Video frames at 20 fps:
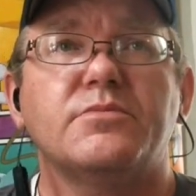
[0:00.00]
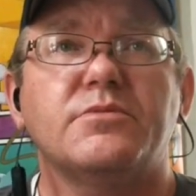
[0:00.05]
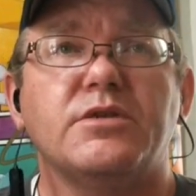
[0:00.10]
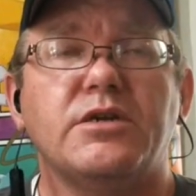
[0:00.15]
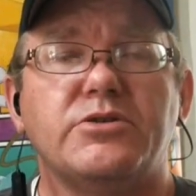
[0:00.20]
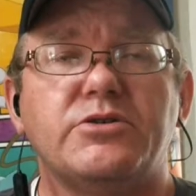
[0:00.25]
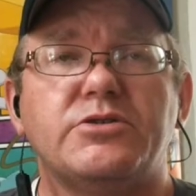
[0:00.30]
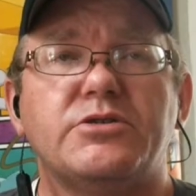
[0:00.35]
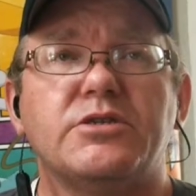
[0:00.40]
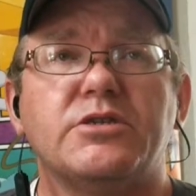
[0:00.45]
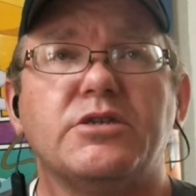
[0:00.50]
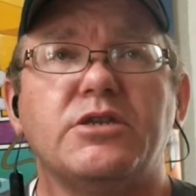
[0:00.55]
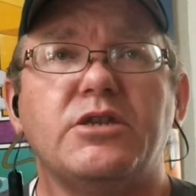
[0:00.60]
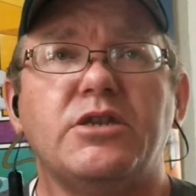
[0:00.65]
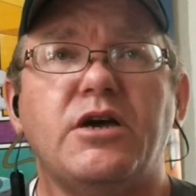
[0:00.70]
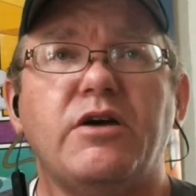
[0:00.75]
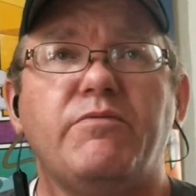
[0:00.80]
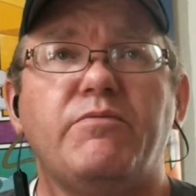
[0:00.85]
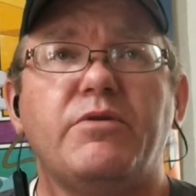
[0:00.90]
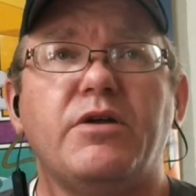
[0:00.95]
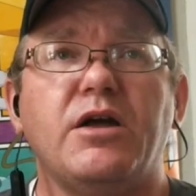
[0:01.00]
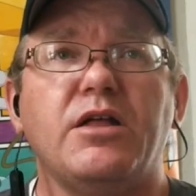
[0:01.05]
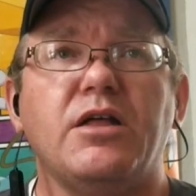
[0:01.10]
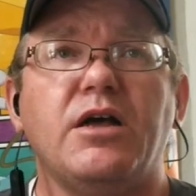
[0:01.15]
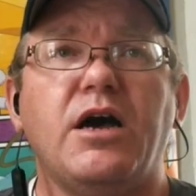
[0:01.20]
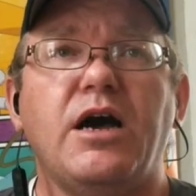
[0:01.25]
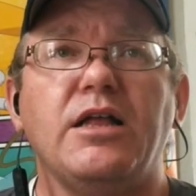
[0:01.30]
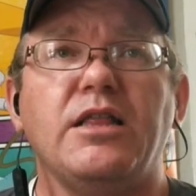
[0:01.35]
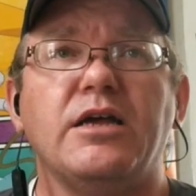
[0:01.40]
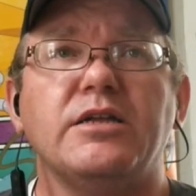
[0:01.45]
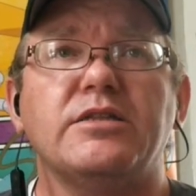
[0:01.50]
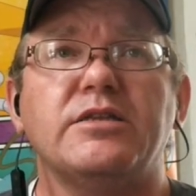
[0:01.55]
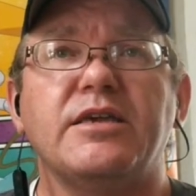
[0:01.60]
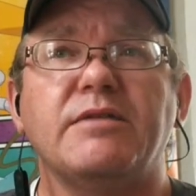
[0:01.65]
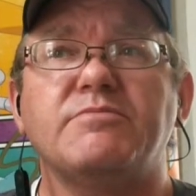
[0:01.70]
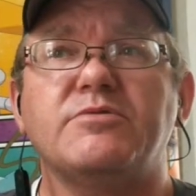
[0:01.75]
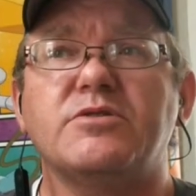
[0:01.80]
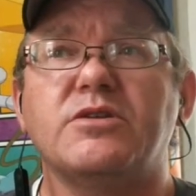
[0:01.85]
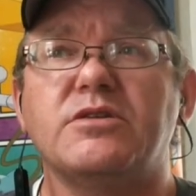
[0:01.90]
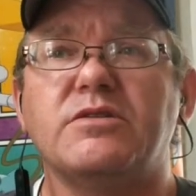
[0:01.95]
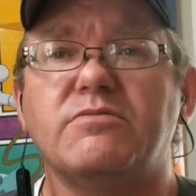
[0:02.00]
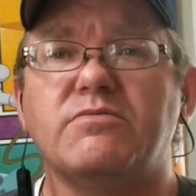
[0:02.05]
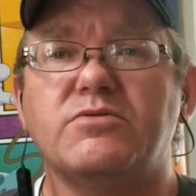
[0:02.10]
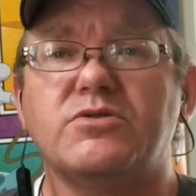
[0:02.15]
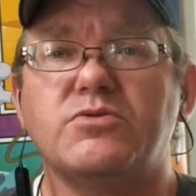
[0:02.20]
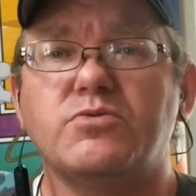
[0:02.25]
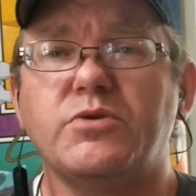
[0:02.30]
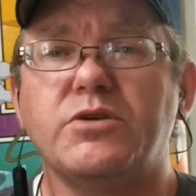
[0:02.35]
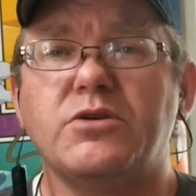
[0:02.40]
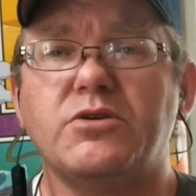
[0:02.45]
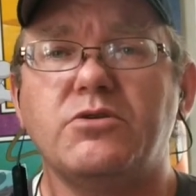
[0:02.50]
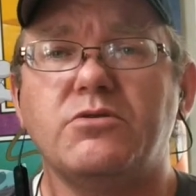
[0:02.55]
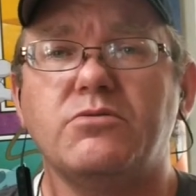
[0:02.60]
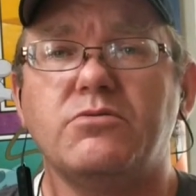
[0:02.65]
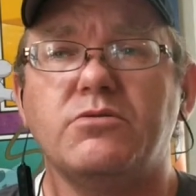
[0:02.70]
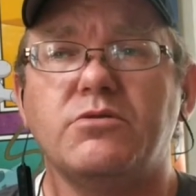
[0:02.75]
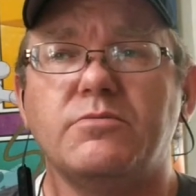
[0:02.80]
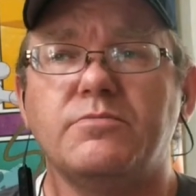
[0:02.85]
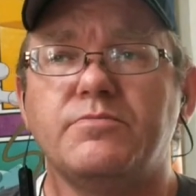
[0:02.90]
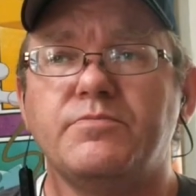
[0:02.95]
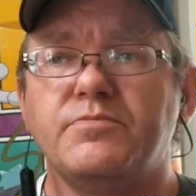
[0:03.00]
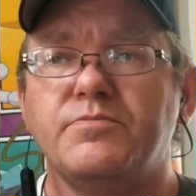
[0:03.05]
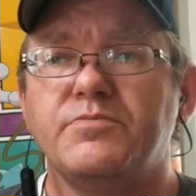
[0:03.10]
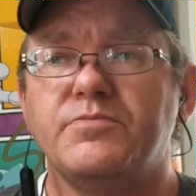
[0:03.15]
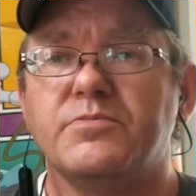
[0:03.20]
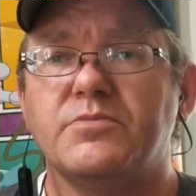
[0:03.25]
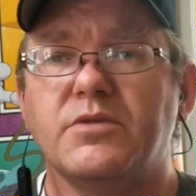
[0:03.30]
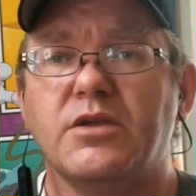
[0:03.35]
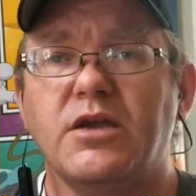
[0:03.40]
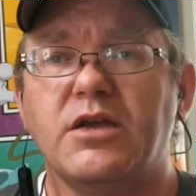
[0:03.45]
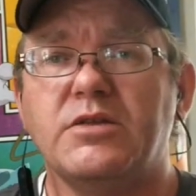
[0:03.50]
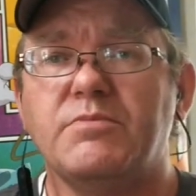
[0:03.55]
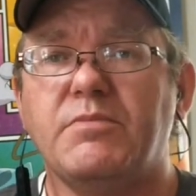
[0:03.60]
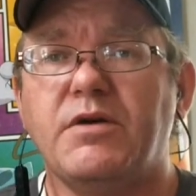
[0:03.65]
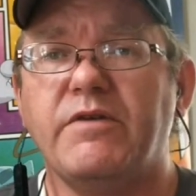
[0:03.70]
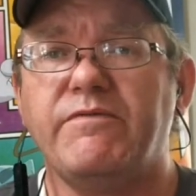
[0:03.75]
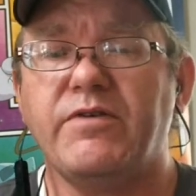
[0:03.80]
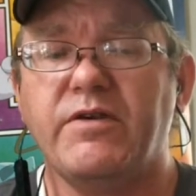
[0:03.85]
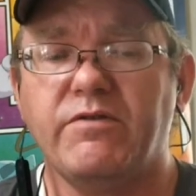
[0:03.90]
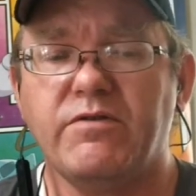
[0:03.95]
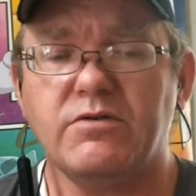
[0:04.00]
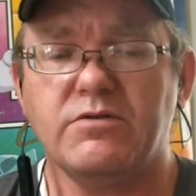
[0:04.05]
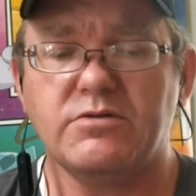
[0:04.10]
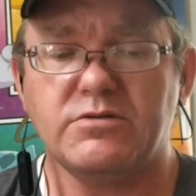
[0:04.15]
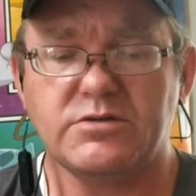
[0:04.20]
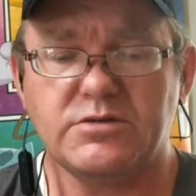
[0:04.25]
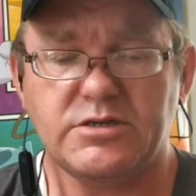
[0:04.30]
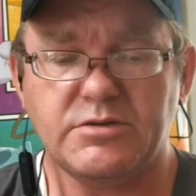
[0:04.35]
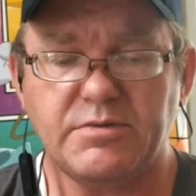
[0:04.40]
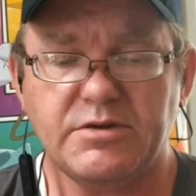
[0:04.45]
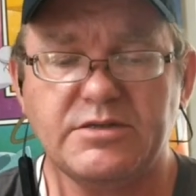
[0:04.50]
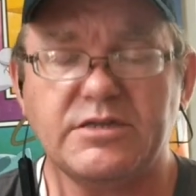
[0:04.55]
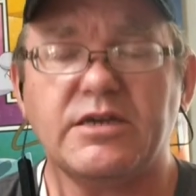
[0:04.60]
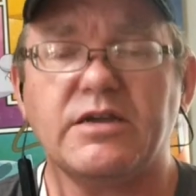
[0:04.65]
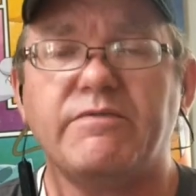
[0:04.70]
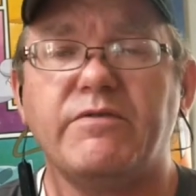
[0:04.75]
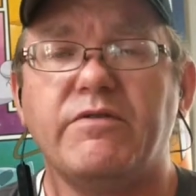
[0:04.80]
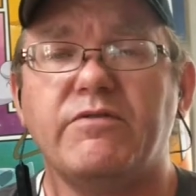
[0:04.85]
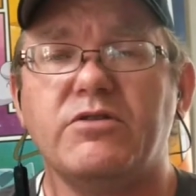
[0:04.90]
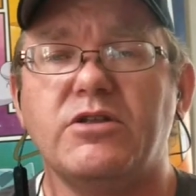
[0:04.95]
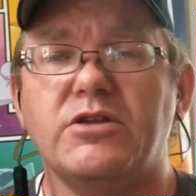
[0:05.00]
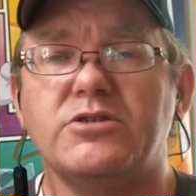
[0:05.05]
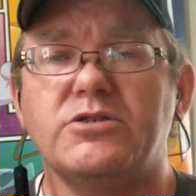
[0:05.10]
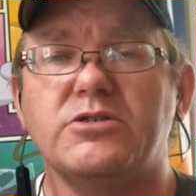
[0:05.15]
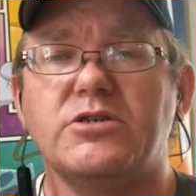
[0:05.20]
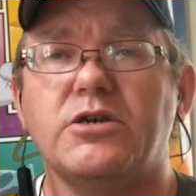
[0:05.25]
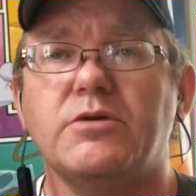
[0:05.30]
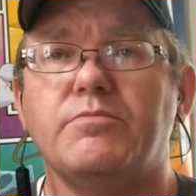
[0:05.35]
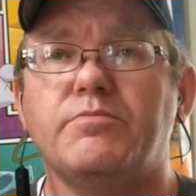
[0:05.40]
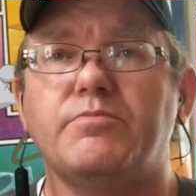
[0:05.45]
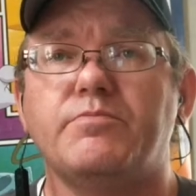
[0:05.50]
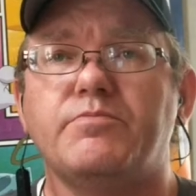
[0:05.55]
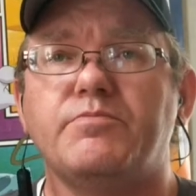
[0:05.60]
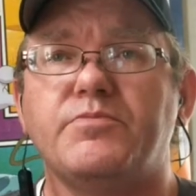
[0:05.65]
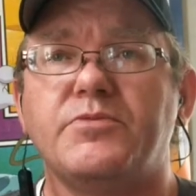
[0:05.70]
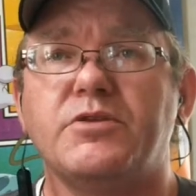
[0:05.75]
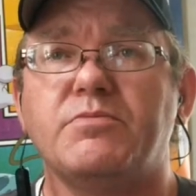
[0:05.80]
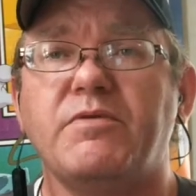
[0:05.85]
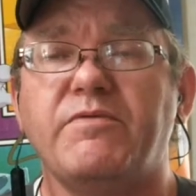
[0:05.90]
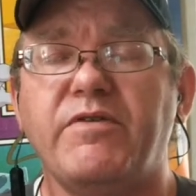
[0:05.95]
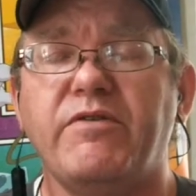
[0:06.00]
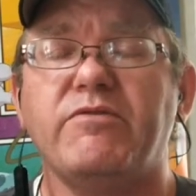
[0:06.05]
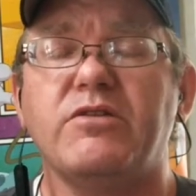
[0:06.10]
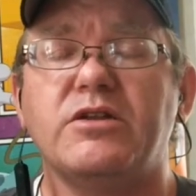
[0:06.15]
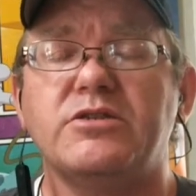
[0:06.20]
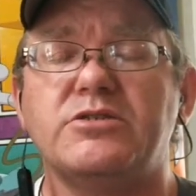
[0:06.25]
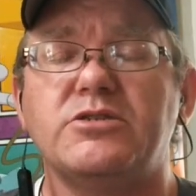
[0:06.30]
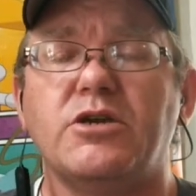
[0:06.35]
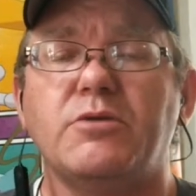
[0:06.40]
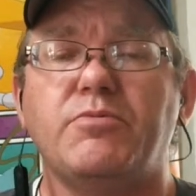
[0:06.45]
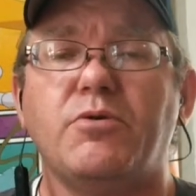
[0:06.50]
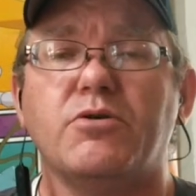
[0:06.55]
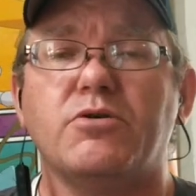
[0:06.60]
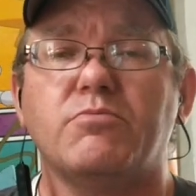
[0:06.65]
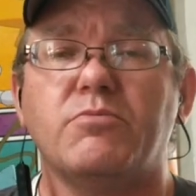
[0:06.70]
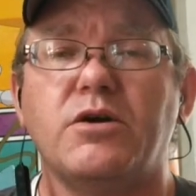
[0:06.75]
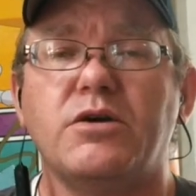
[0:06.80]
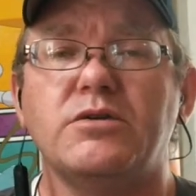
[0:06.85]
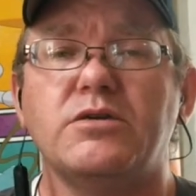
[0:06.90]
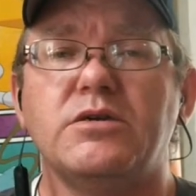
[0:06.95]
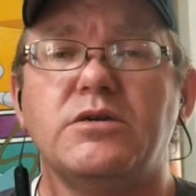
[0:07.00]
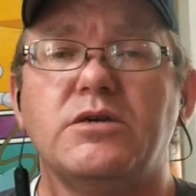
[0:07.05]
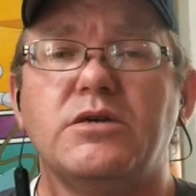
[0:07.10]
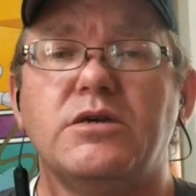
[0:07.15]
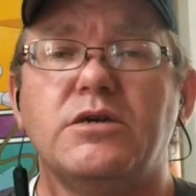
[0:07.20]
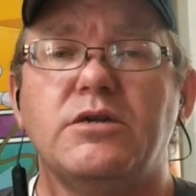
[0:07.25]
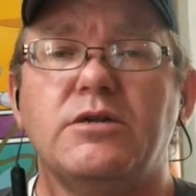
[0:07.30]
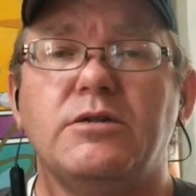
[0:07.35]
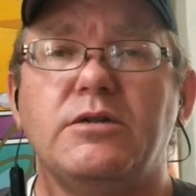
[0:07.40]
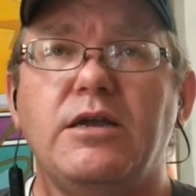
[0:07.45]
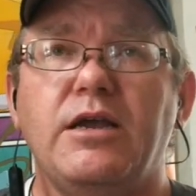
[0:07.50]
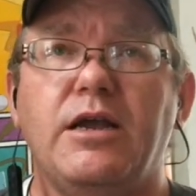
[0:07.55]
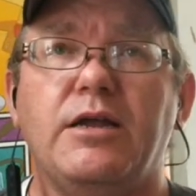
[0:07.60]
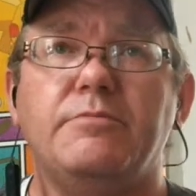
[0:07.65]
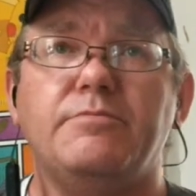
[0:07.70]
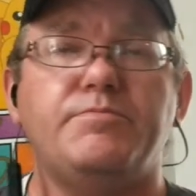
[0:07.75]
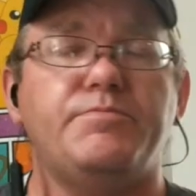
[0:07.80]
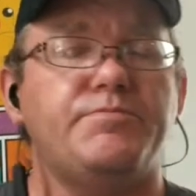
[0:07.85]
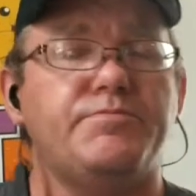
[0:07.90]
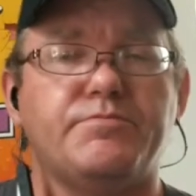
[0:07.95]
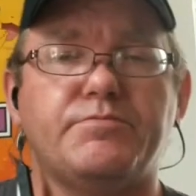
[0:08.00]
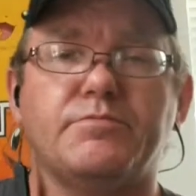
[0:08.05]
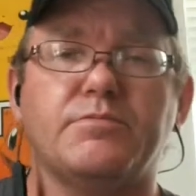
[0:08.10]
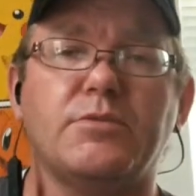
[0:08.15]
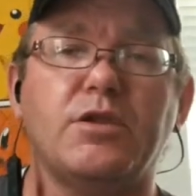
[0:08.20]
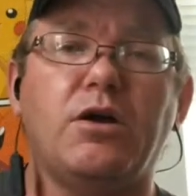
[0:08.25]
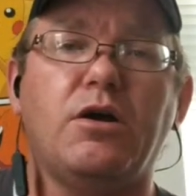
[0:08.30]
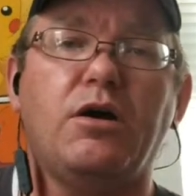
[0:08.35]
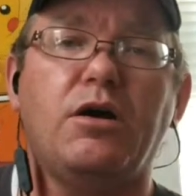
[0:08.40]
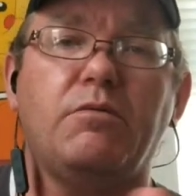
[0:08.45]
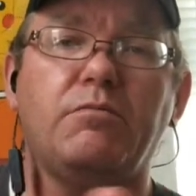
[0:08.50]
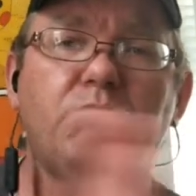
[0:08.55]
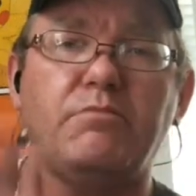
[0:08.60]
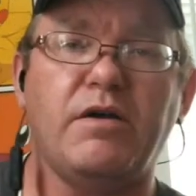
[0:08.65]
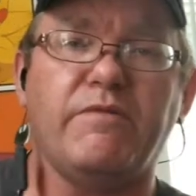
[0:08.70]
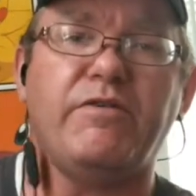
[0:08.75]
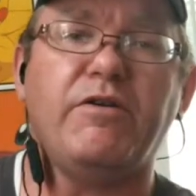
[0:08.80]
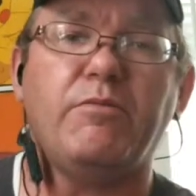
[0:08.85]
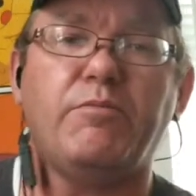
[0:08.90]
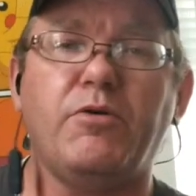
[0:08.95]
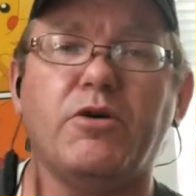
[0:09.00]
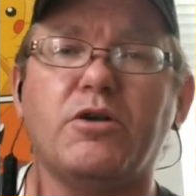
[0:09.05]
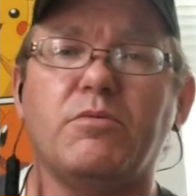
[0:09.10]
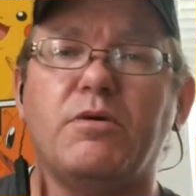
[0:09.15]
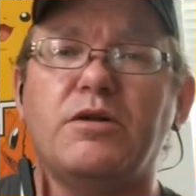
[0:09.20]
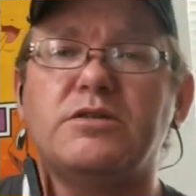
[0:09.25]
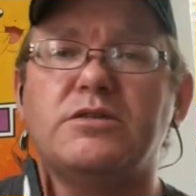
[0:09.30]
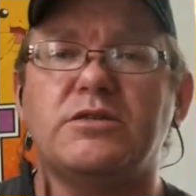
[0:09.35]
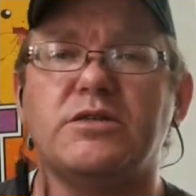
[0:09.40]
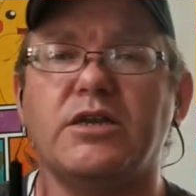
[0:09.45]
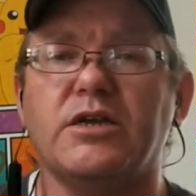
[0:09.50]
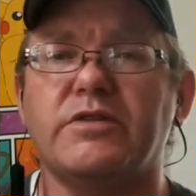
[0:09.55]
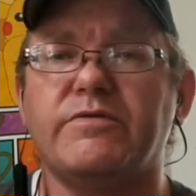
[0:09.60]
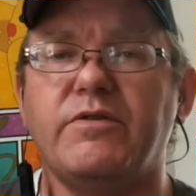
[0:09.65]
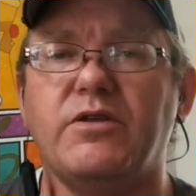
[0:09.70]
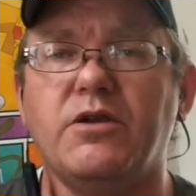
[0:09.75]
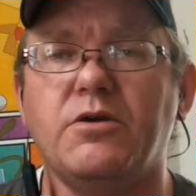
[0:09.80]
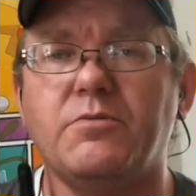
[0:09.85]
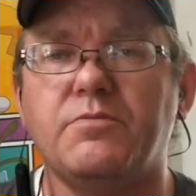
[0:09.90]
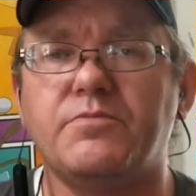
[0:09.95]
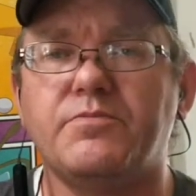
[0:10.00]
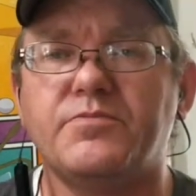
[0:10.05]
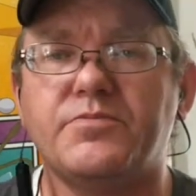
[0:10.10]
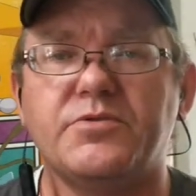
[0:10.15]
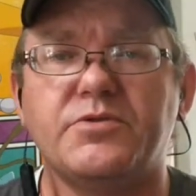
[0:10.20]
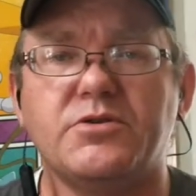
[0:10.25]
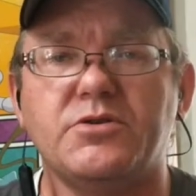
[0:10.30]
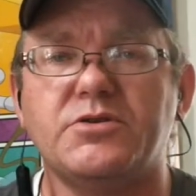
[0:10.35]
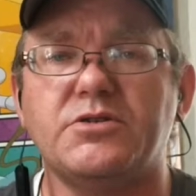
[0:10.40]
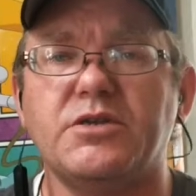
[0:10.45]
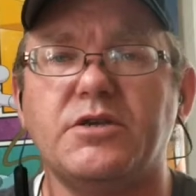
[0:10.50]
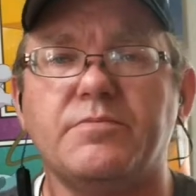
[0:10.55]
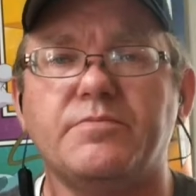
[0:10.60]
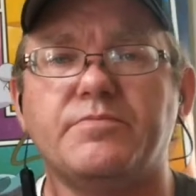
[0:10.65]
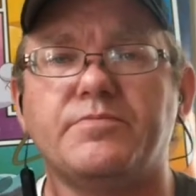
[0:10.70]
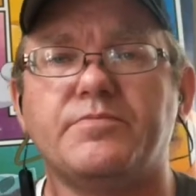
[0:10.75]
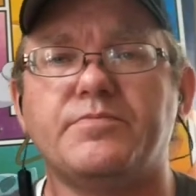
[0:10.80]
Interestingly enough, but I like the games because of Suicune is my favorite. It's my second favorite legendary. It's my favorite legendary Pokemon, and my favorite Pokemon's in the next video. You'll see.